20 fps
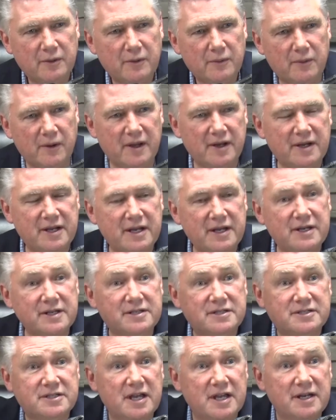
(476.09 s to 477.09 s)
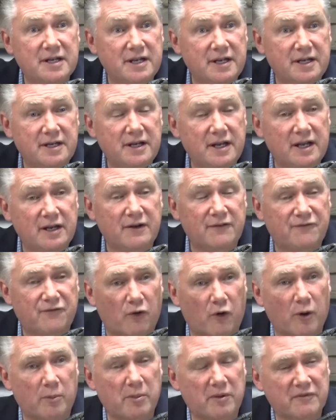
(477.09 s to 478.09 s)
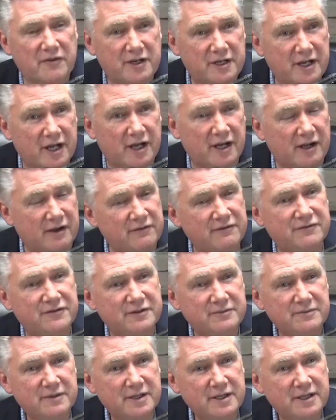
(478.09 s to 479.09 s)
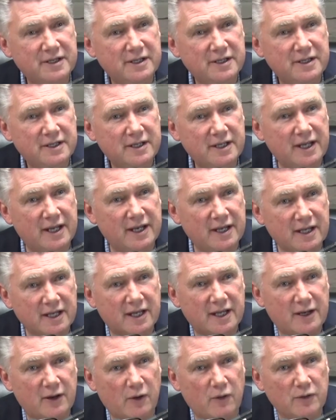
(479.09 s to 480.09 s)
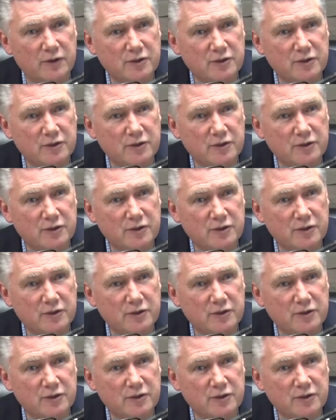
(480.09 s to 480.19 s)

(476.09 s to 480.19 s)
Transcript: when he descended in the form of a dove and lit on the